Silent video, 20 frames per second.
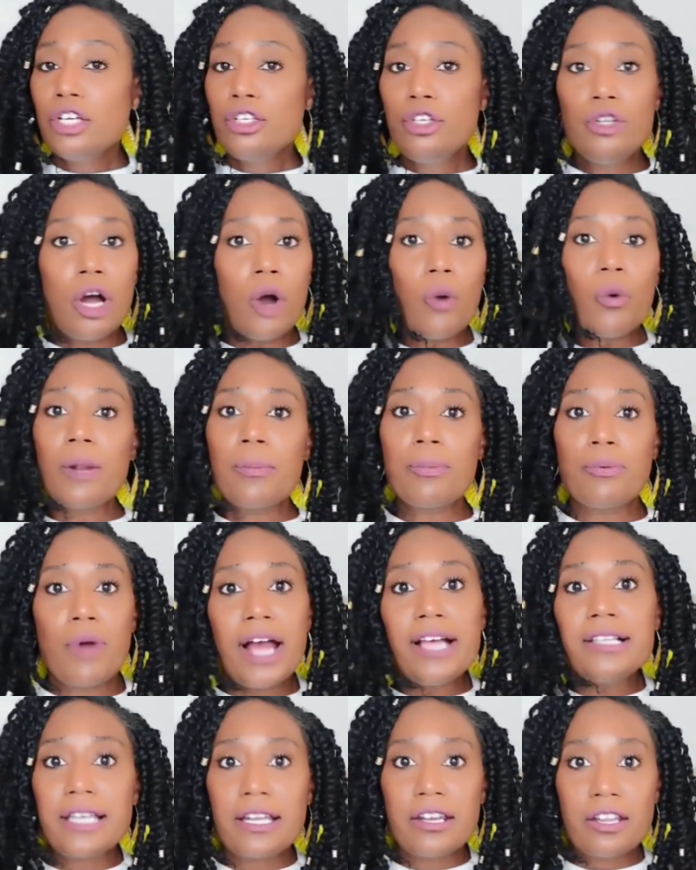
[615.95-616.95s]
You don't want to
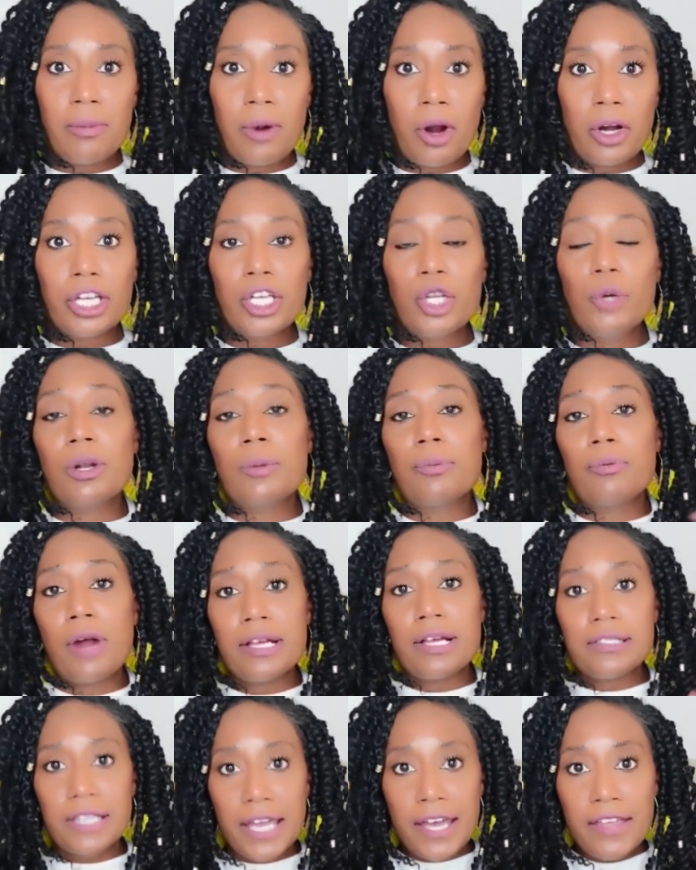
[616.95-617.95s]
price out of the market. You want to
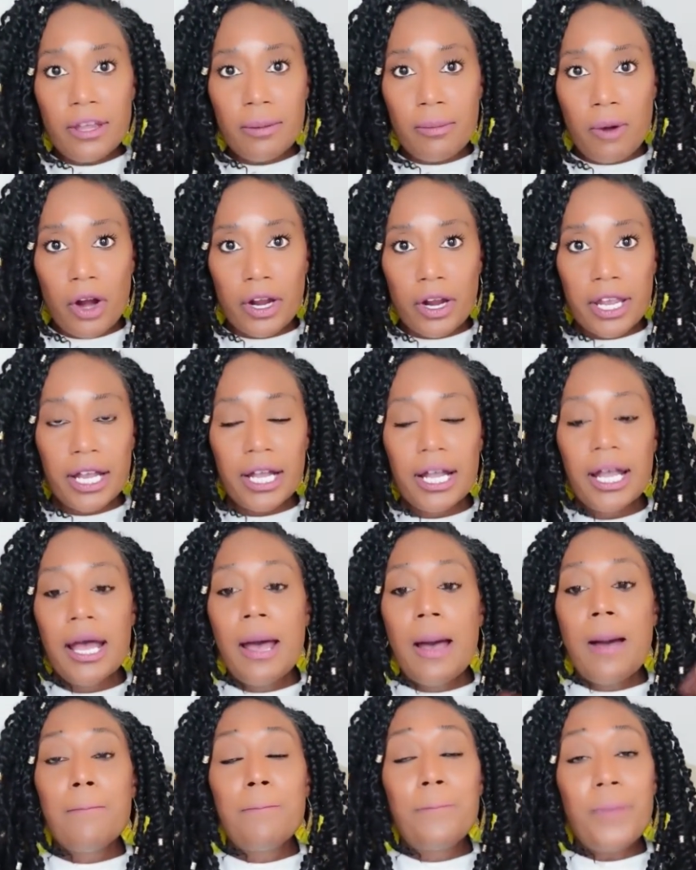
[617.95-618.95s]
price in the market,
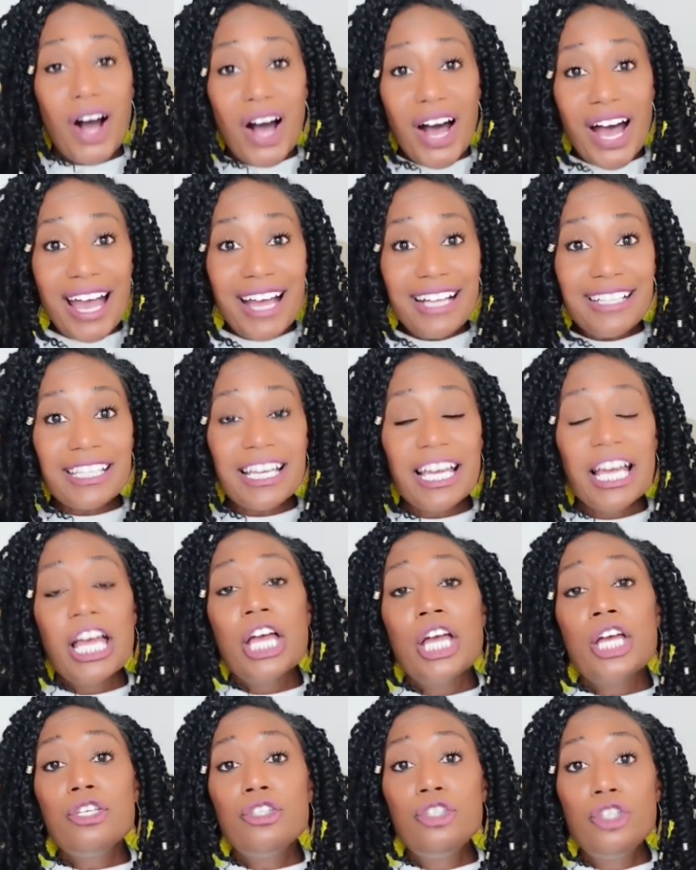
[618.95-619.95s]
but
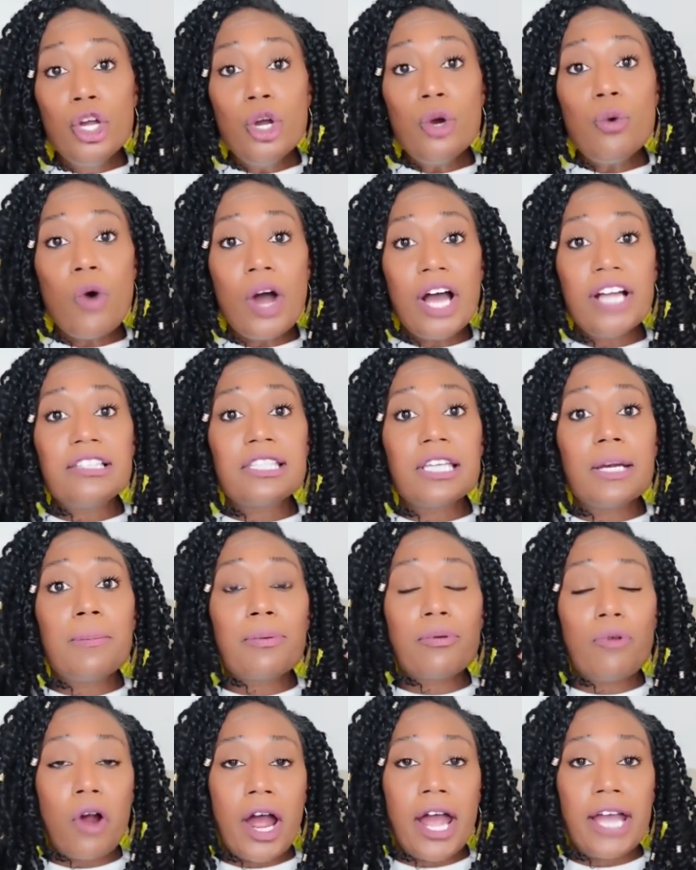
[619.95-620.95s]
you want to
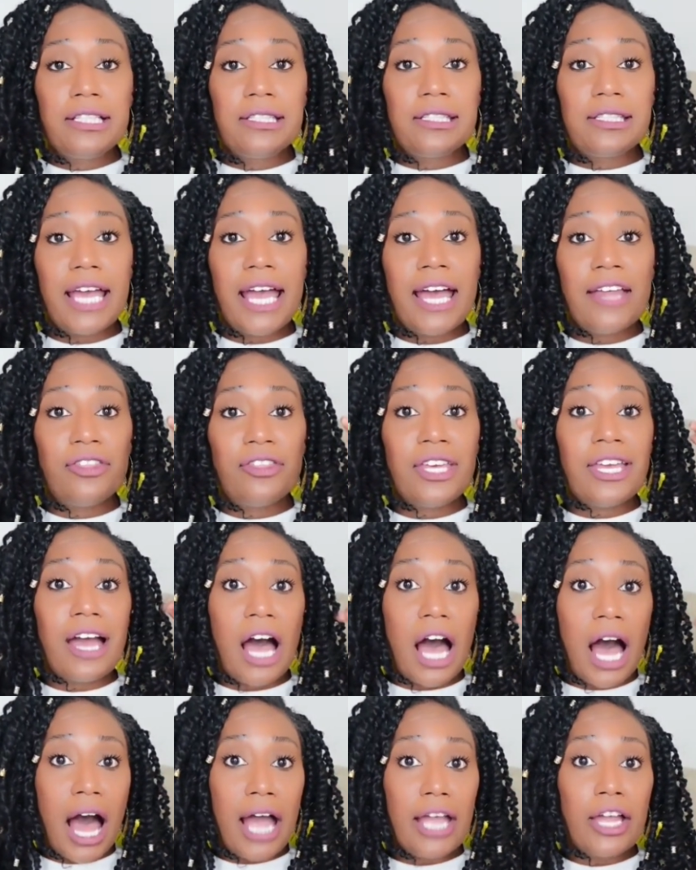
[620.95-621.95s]
price at the
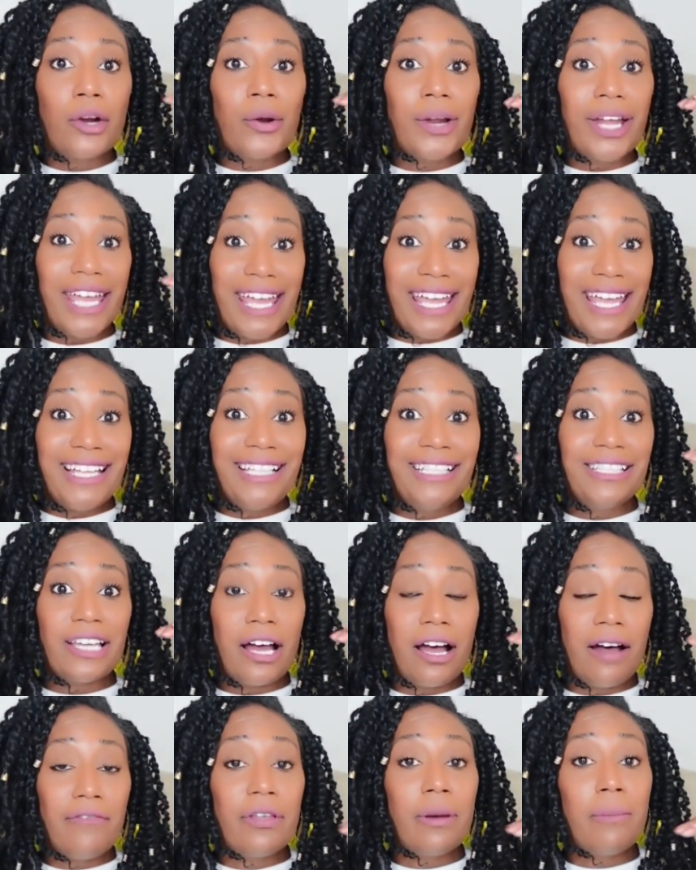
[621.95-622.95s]
higher end
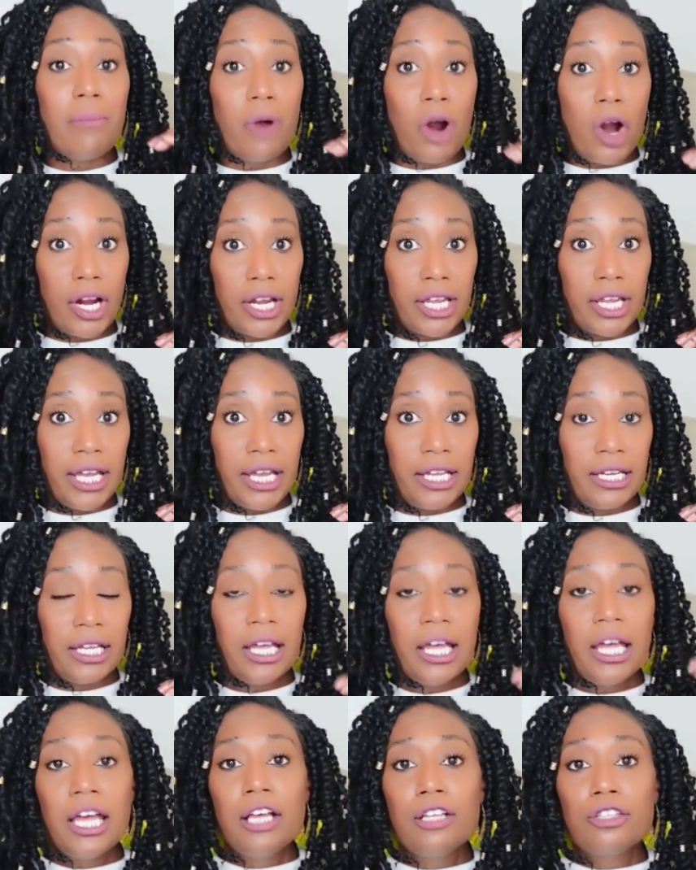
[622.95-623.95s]
of the market
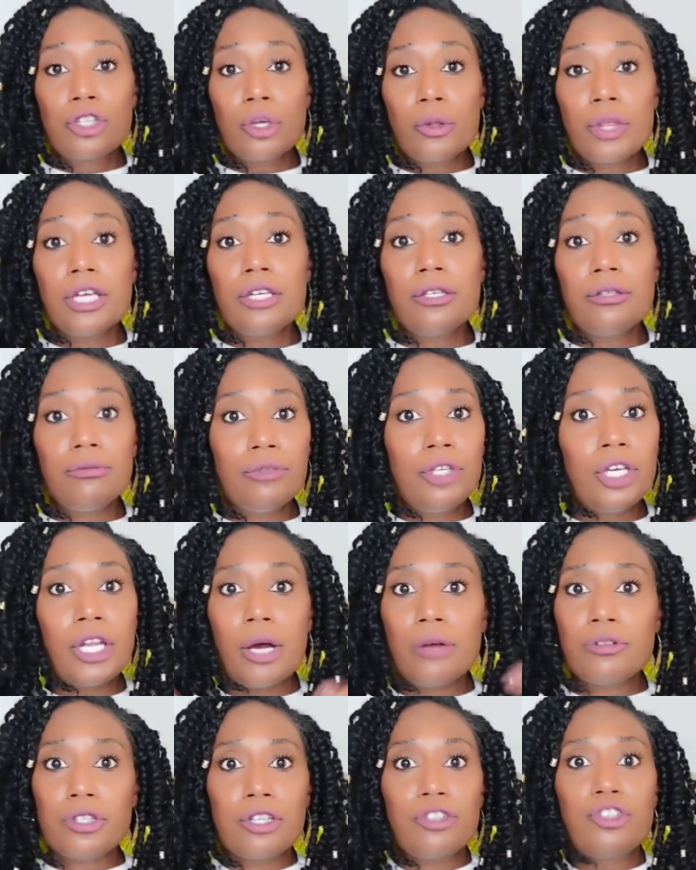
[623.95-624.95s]
so that,
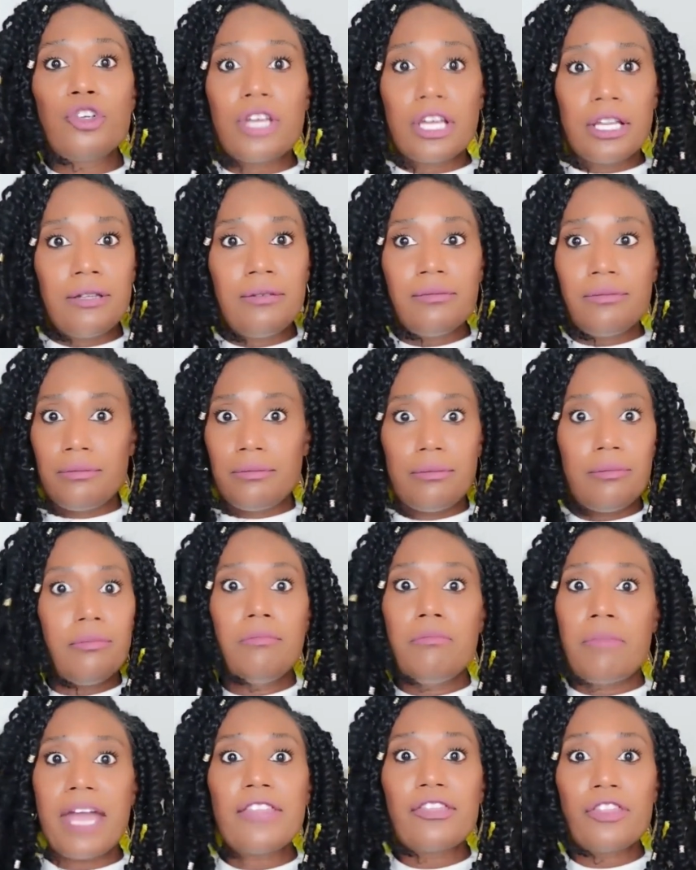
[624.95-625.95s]
so that you can
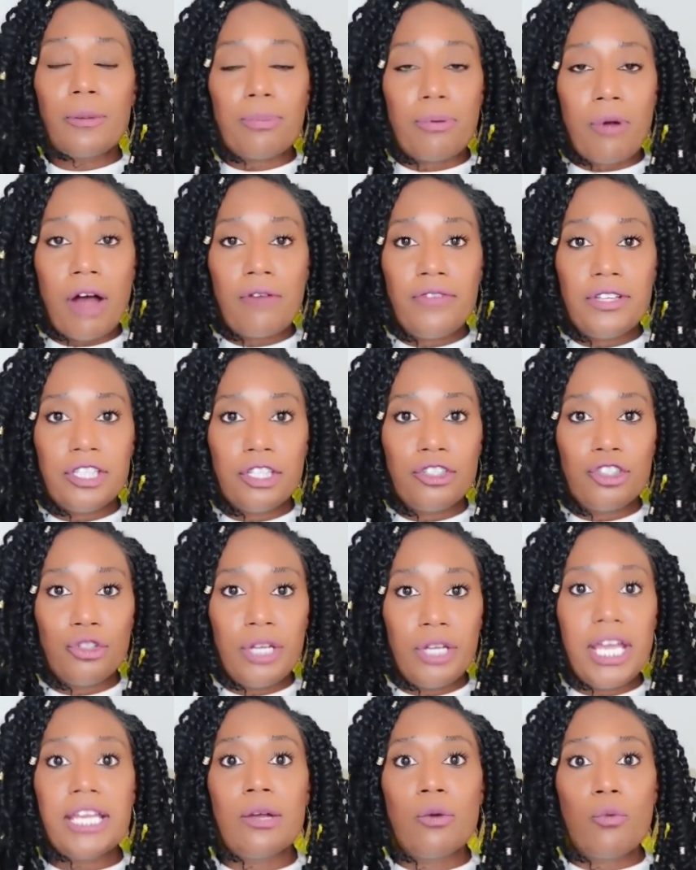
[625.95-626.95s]
make the profits that you need.